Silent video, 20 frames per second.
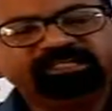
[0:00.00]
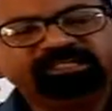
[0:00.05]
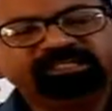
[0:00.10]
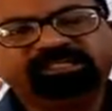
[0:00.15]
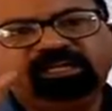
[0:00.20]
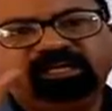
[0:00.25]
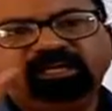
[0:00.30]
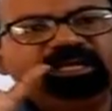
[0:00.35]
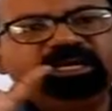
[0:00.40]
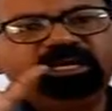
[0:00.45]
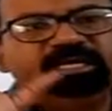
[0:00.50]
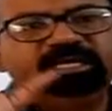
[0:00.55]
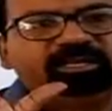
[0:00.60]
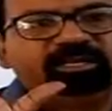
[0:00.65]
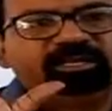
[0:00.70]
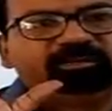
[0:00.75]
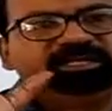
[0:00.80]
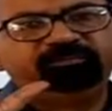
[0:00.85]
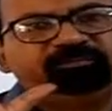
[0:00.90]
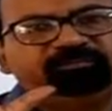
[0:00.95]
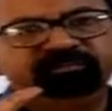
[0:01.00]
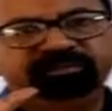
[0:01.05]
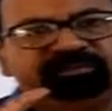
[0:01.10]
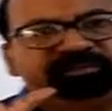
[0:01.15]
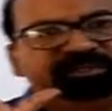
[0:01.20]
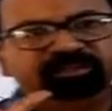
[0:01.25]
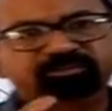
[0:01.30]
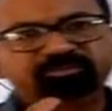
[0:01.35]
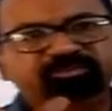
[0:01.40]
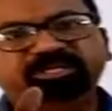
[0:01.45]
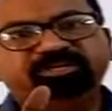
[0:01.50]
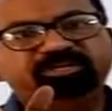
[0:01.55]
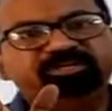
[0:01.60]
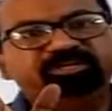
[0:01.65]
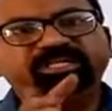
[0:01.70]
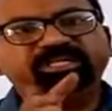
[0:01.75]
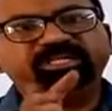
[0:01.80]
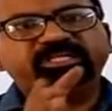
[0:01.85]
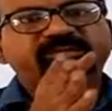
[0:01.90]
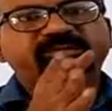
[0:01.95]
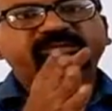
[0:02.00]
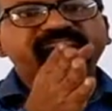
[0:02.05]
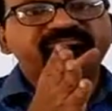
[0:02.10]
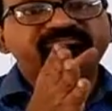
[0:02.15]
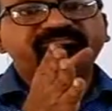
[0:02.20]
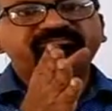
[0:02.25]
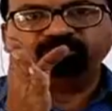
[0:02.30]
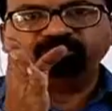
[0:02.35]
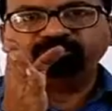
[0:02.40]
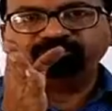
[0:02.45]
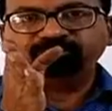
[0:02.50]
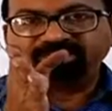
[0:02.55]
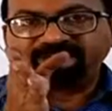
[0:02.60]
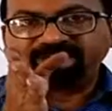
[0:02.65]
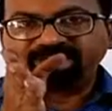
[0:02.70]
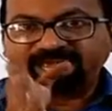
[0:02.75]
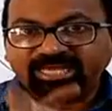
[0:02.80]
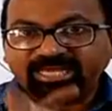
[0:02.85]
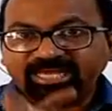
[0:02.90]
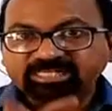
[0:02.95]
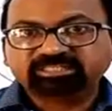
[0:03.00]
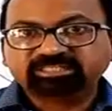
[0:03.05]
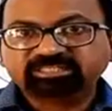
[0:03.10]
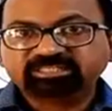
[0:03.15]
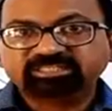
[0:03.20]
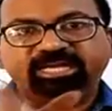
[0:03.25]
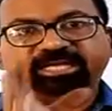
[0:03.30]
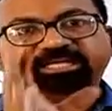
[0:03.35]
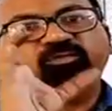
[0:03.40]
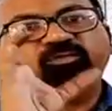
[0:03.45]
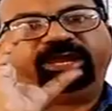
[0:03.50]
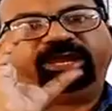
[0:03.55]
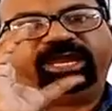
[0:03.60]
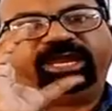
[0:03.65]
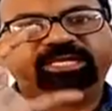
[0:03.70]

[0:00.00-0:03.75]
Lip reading: little bit difference between the mass and the weight,